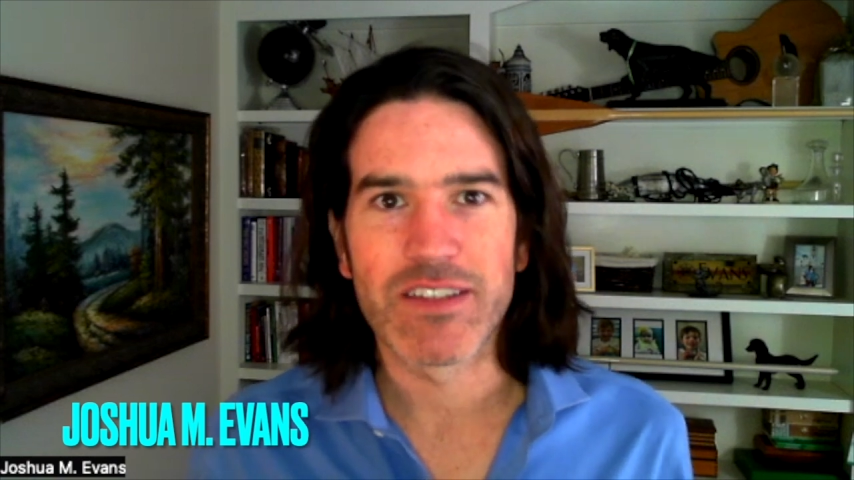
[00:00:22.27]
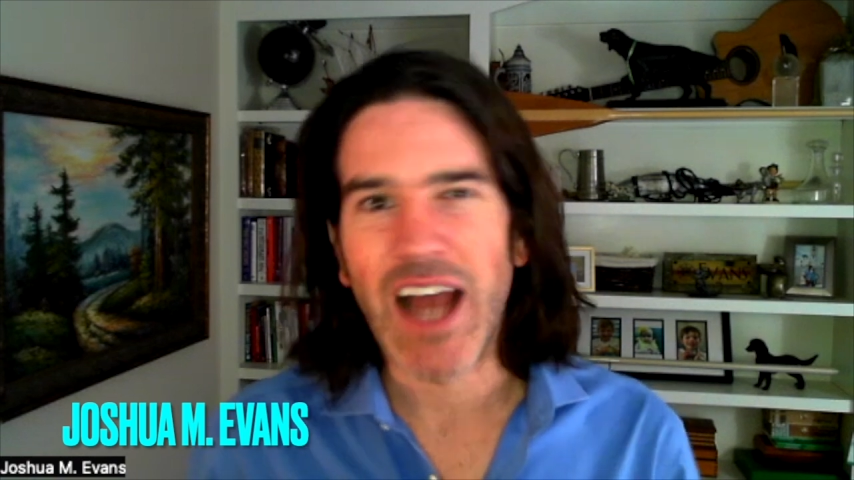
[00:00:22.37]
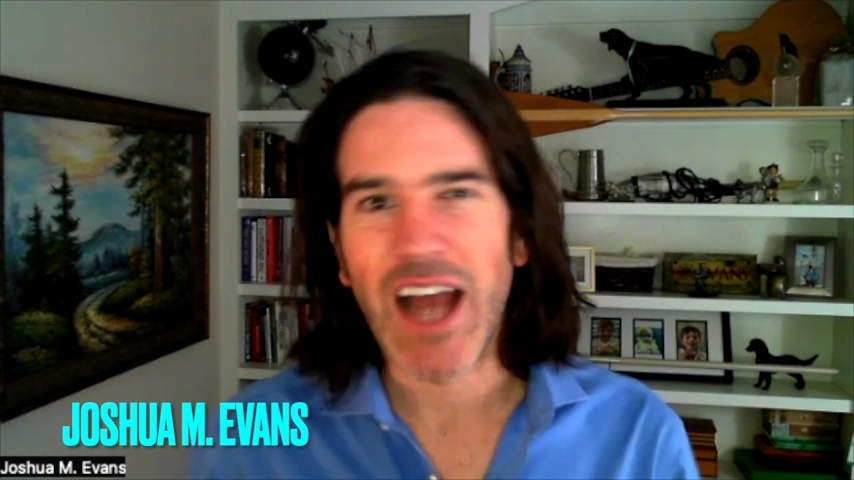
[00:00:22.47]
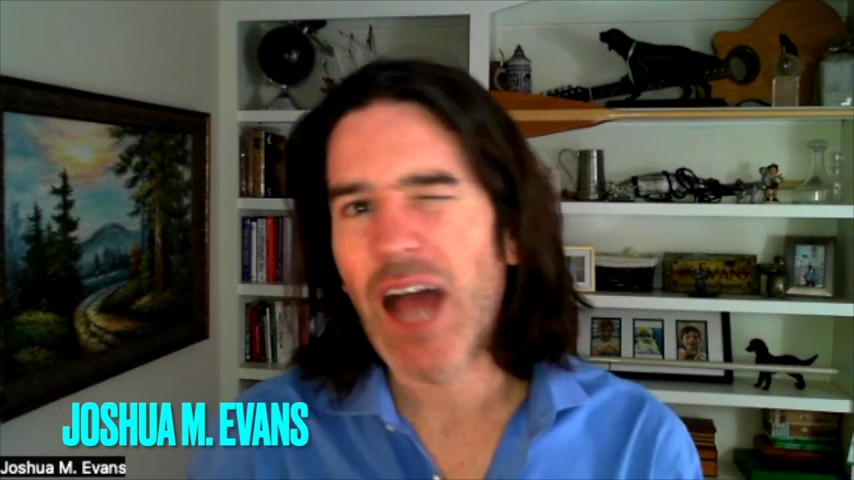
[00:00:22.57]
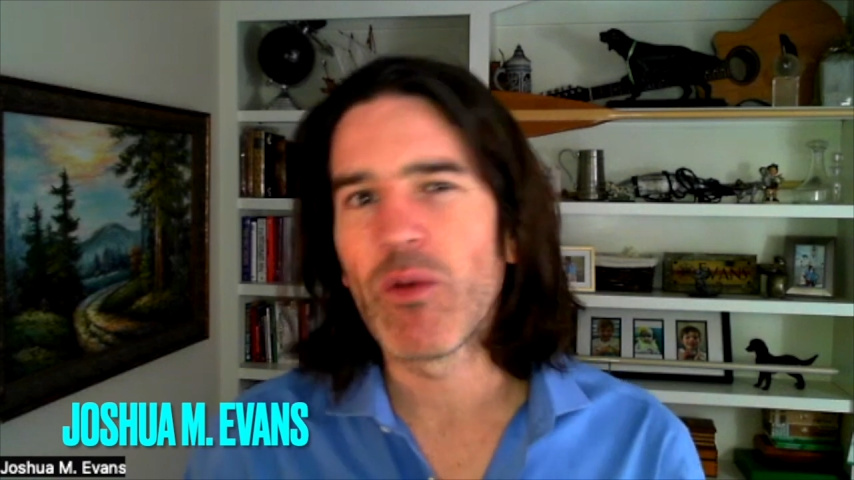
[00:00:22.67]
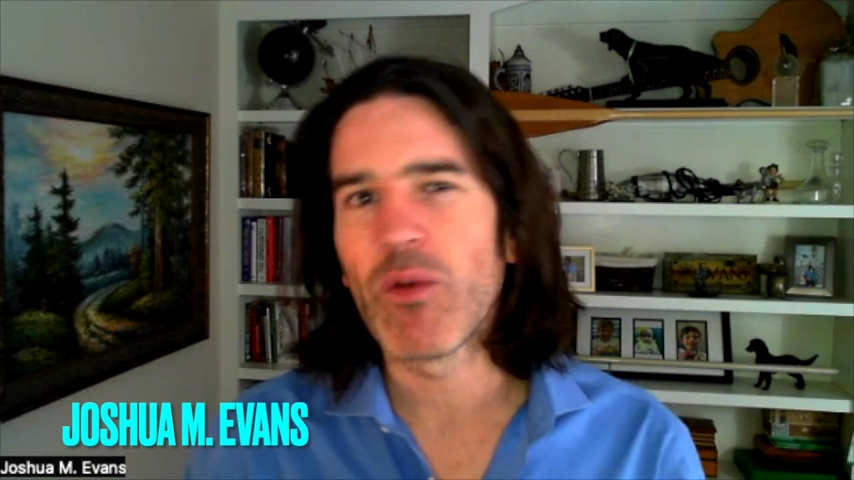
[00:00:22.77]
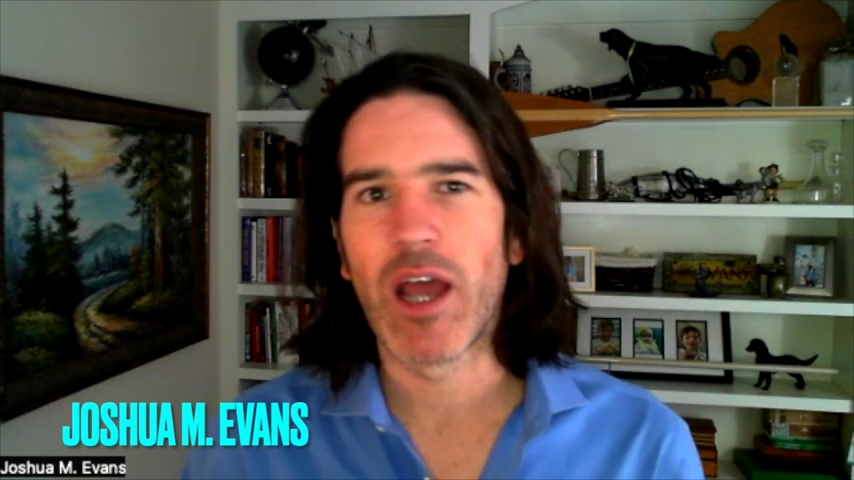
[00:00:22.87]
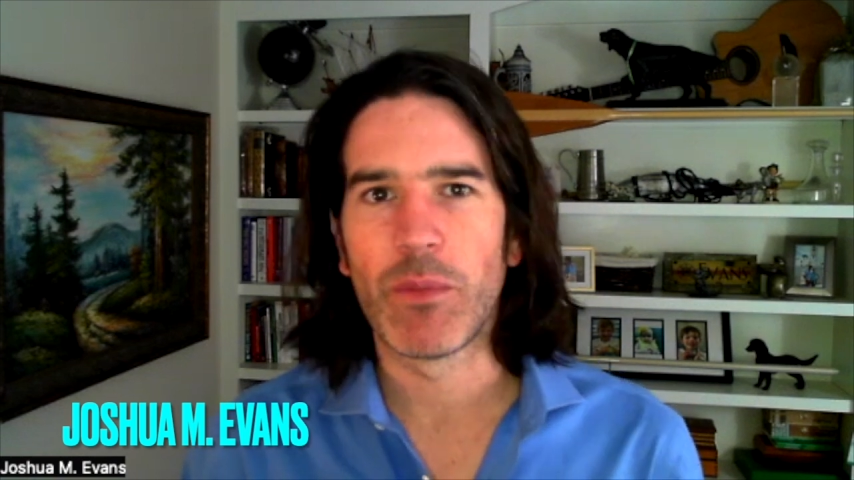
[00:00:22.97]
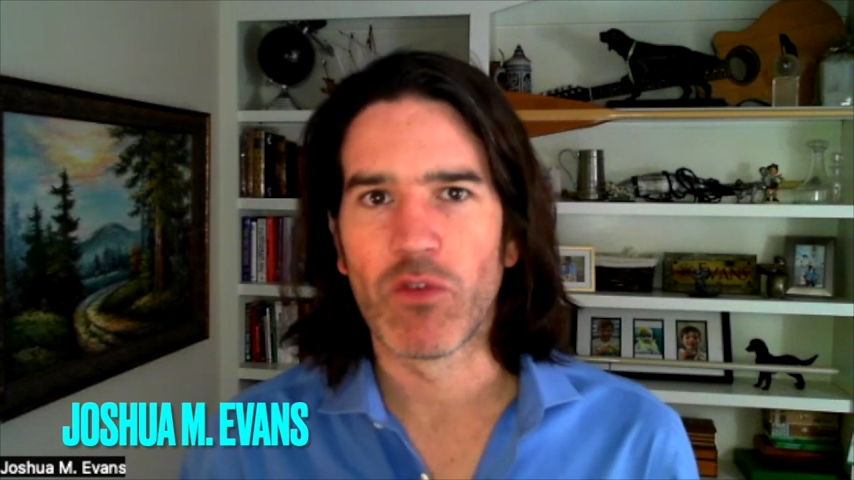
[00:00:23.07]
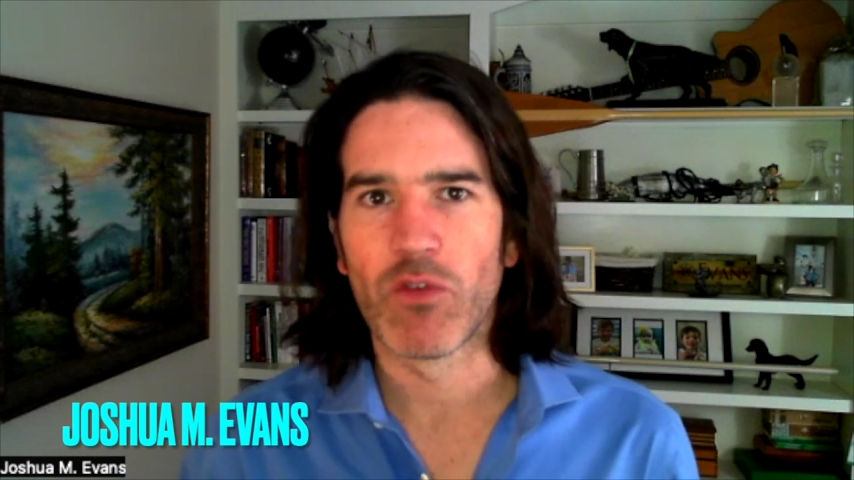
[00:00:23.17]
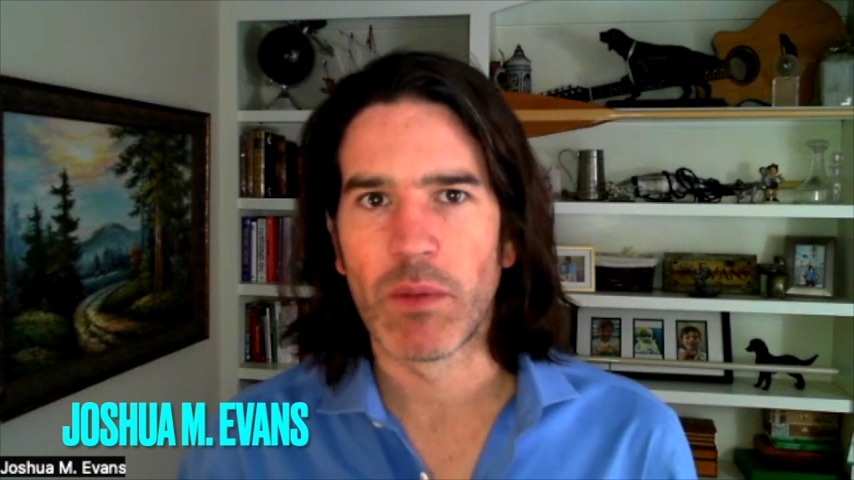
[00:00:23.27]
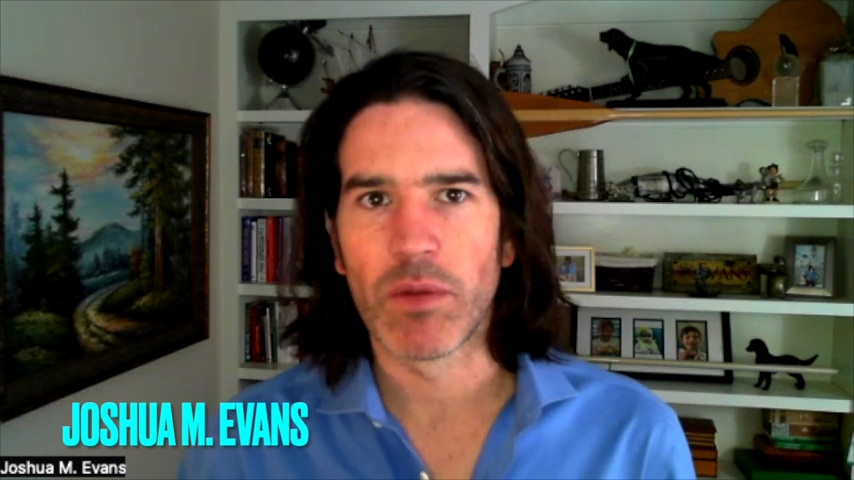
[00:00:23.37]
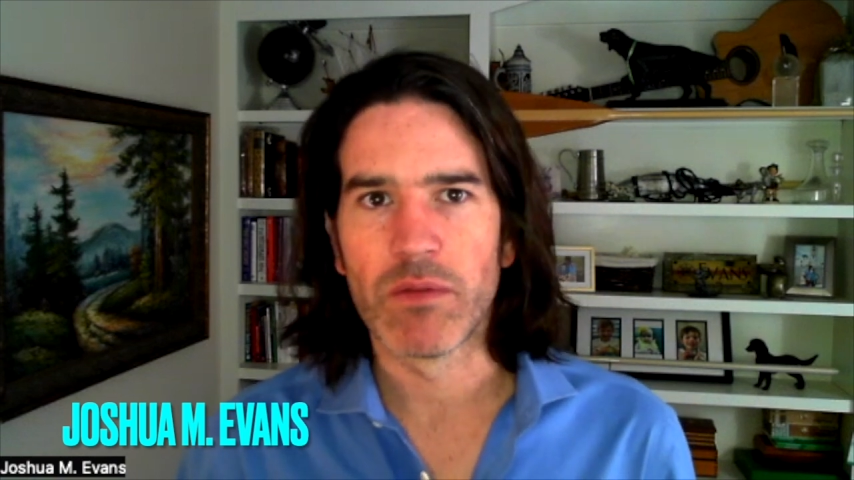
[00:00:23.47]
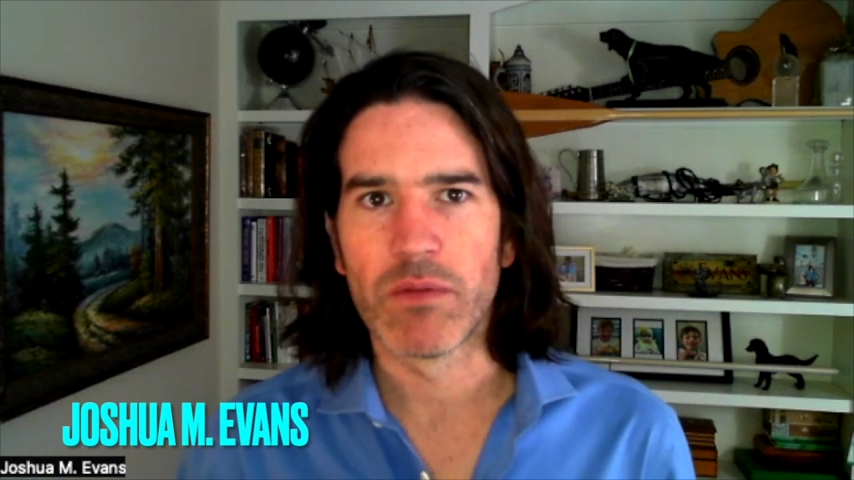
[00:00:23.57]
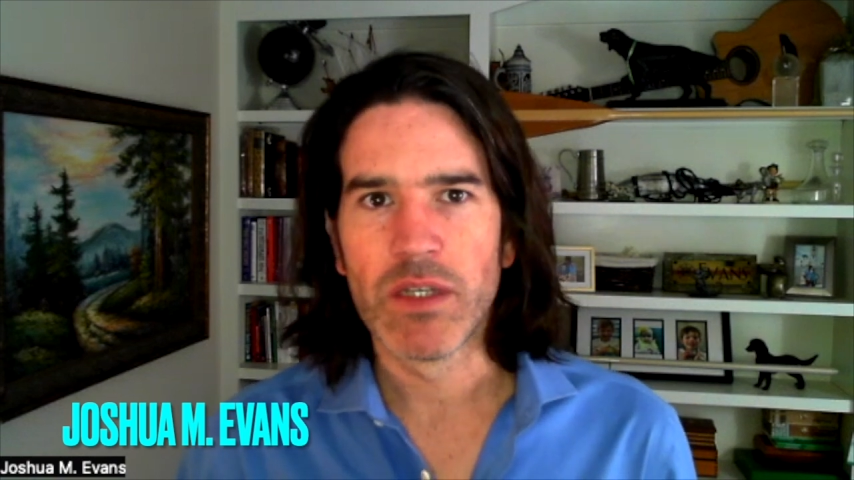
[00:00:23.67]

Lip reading: and I want to help you remember.